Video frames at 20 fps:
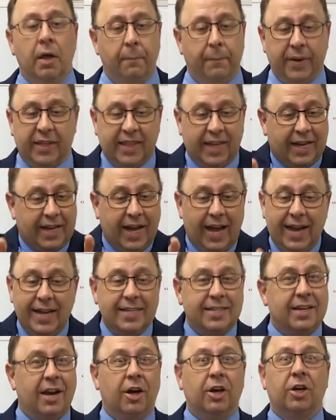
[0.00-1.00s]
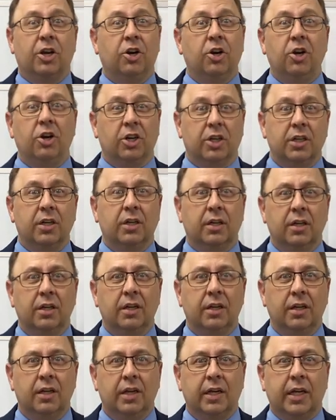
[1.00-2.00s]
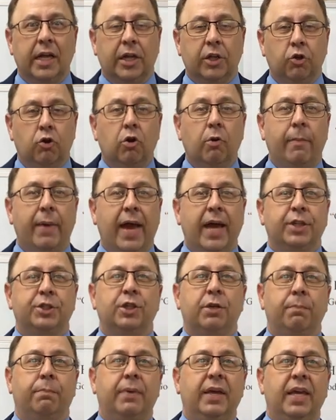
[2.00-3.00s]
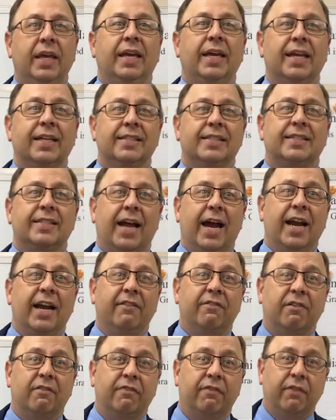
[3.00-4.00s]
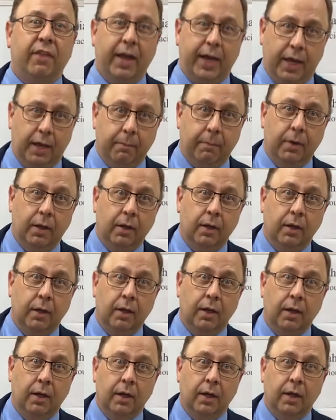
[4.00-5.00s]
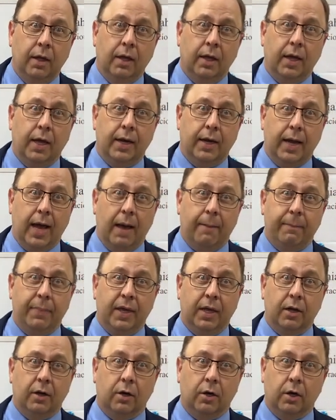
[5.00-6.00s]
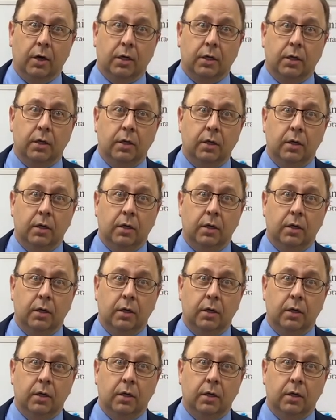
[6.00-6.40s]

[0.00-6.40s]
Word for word: But the guys aren't hurt. Can you imagine being inside of a flame and not being hurt?